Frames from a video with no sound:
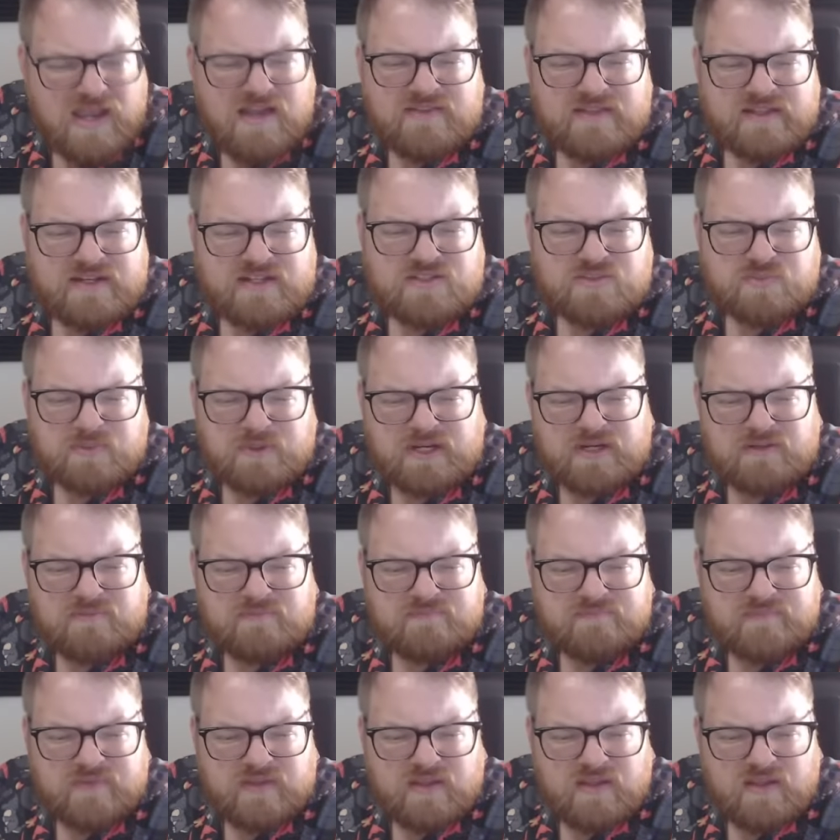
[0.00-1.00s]
It is weird.
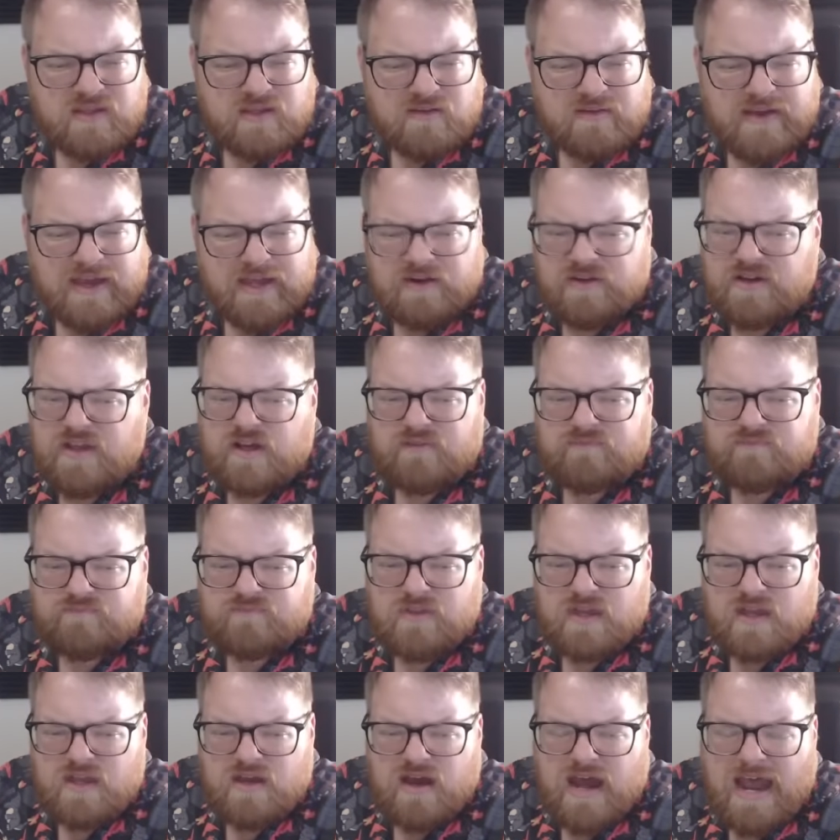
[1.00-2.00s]
I don't know.
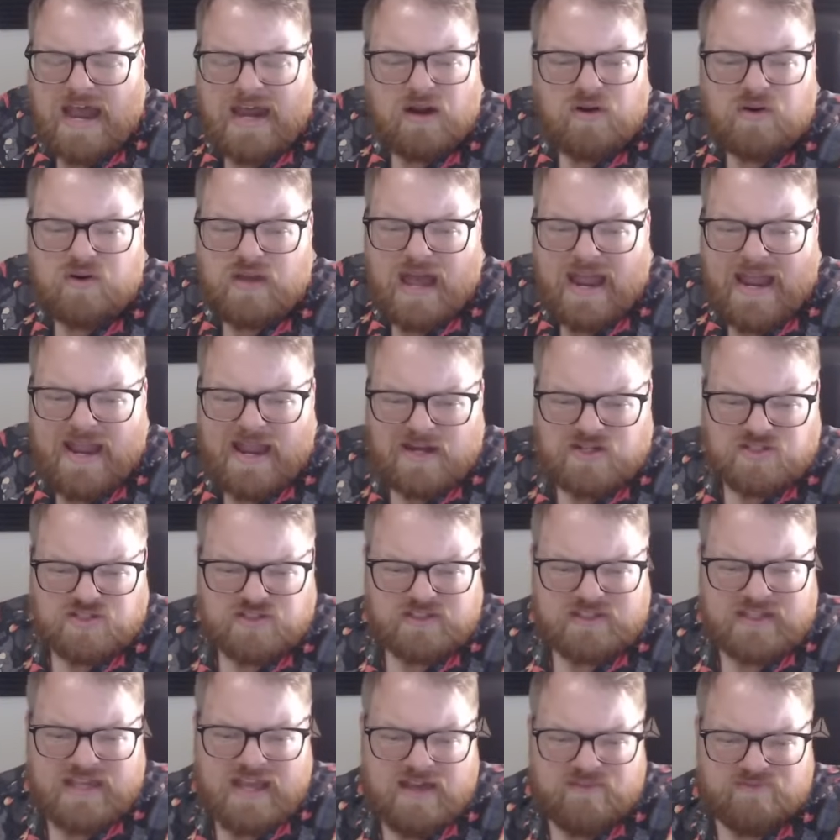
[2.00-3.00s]
I
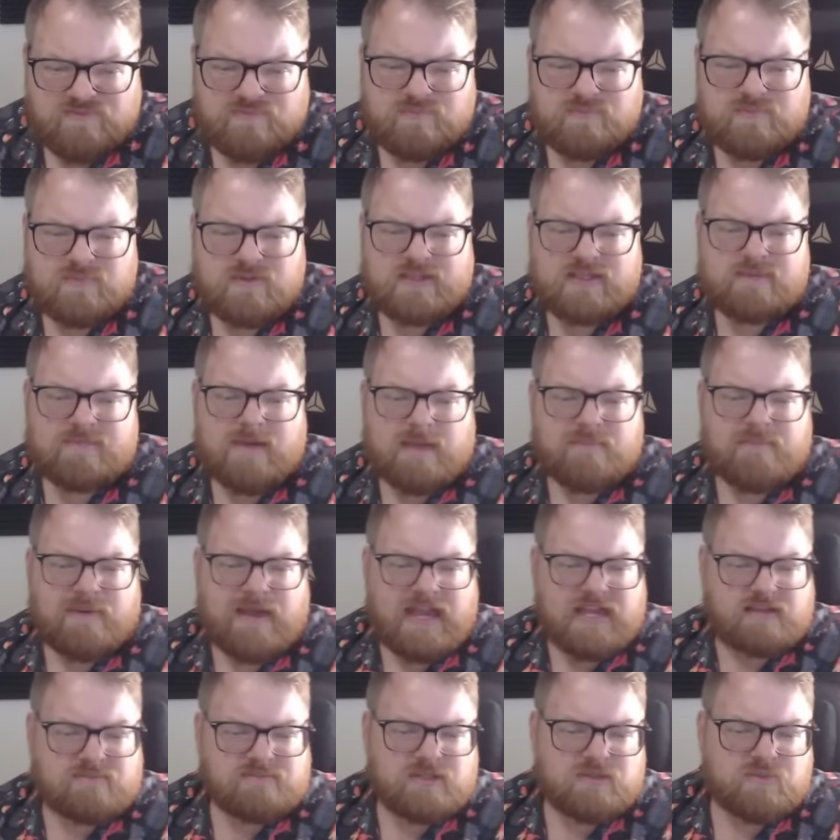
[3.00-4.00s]
actually have eBay
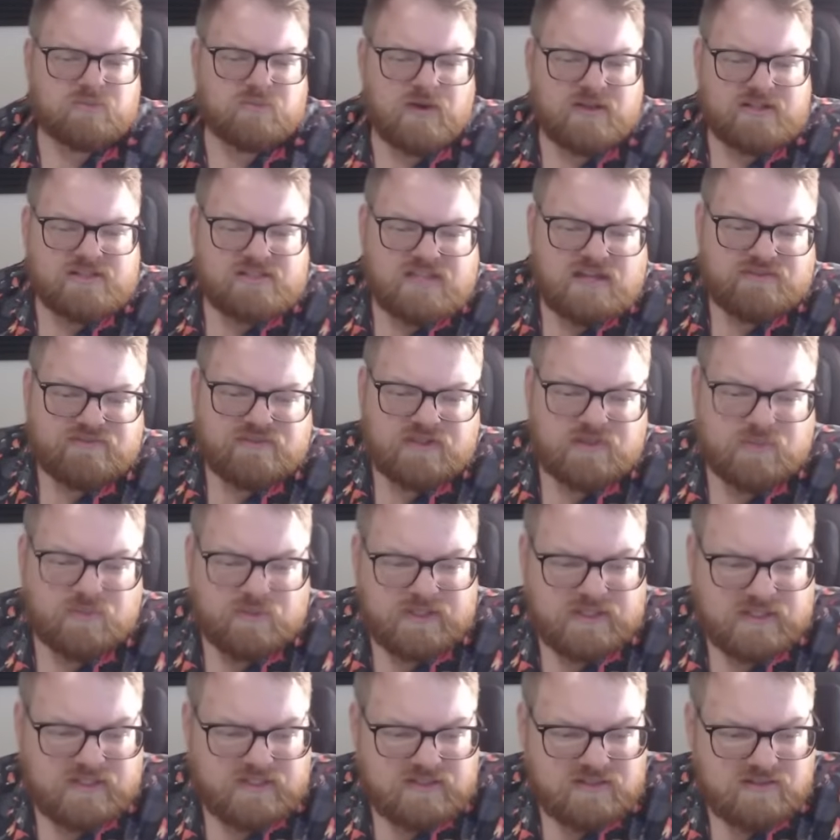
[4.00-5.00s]
paying me once every
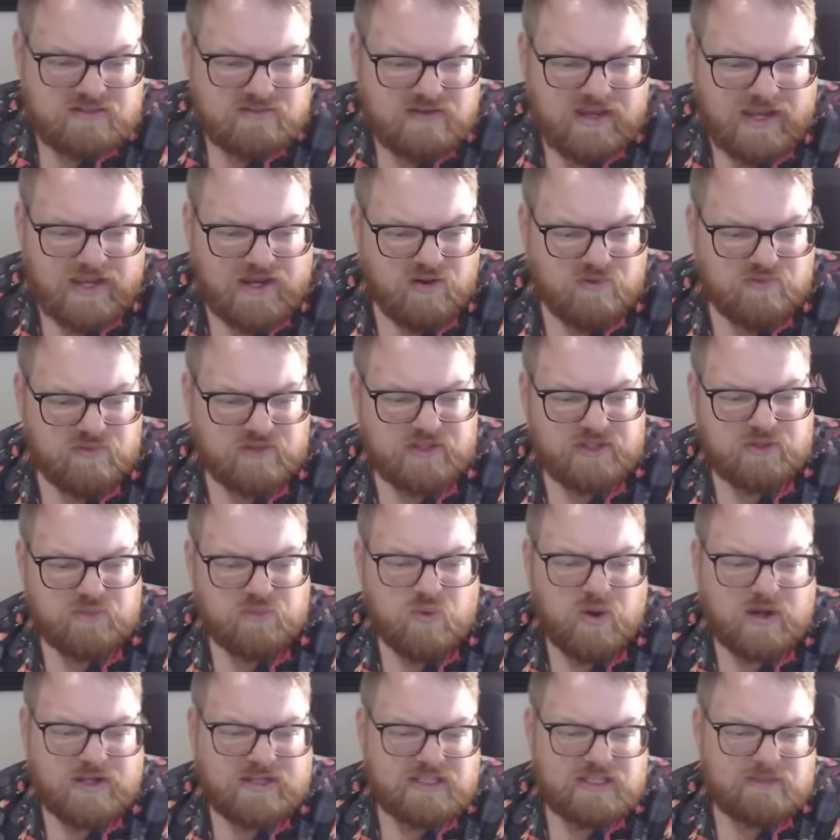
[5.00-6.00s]
week. I don't really
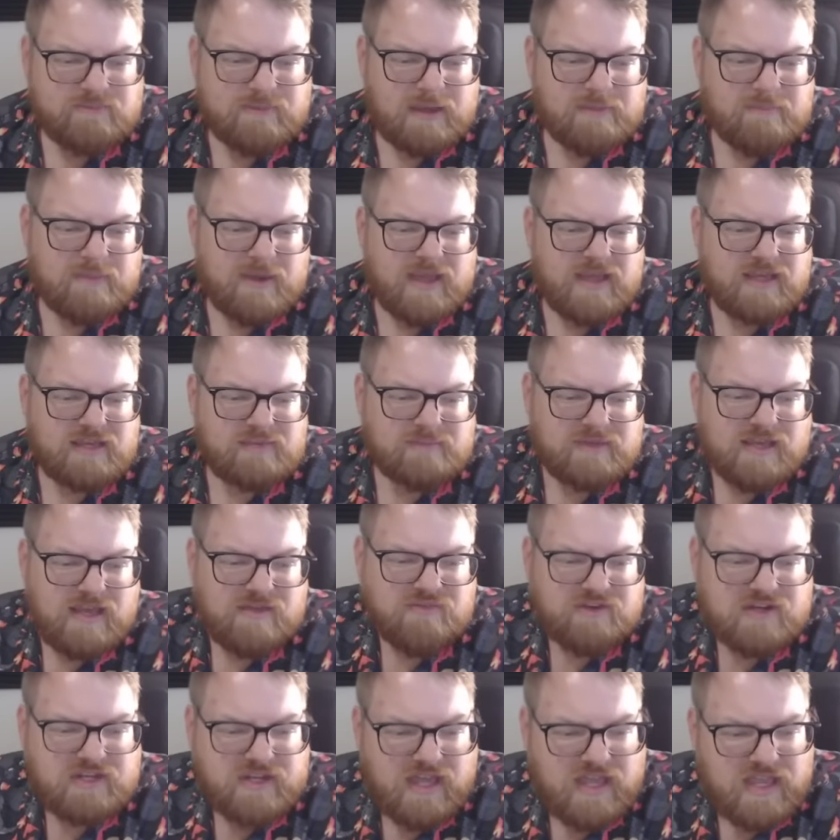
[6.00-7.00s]
want eBay paying me
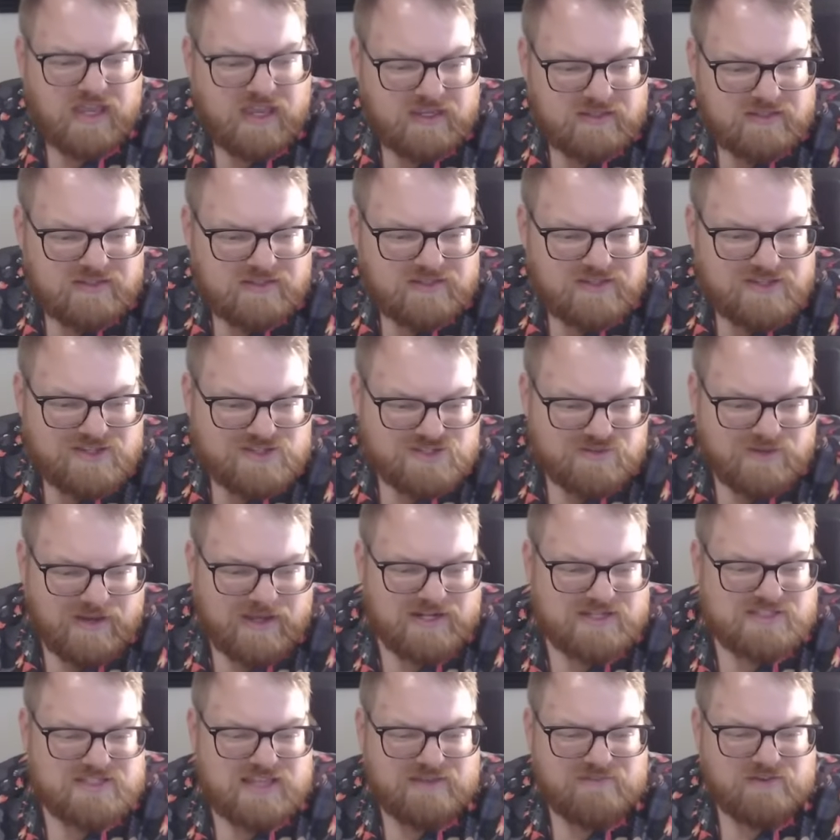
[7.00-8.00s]
every day. So I
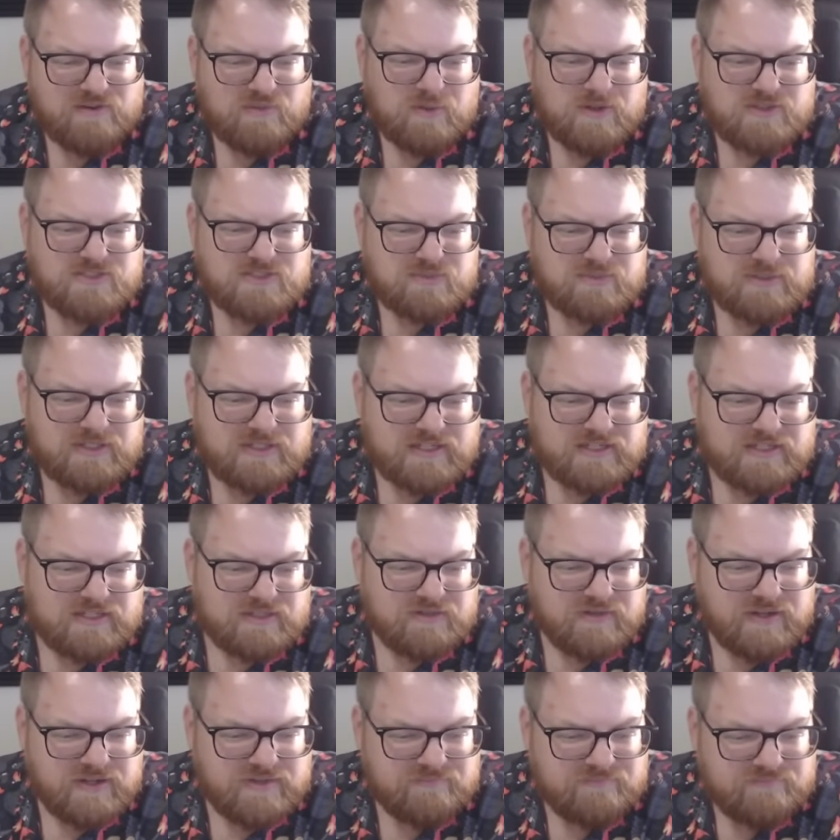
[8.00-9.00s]
just have it once a week
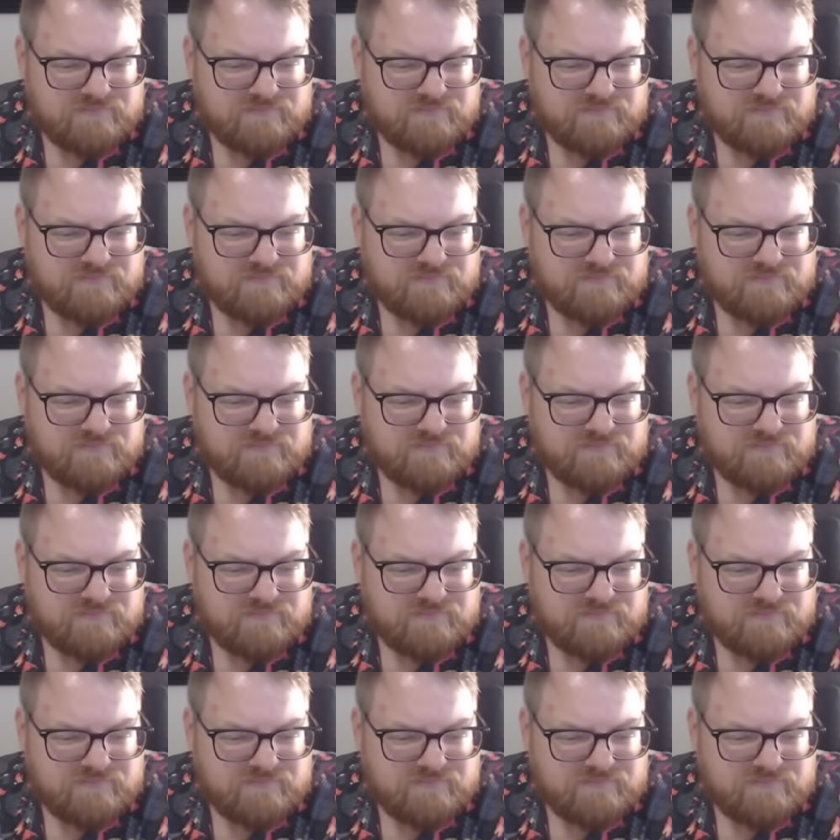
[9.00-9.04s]
anyway.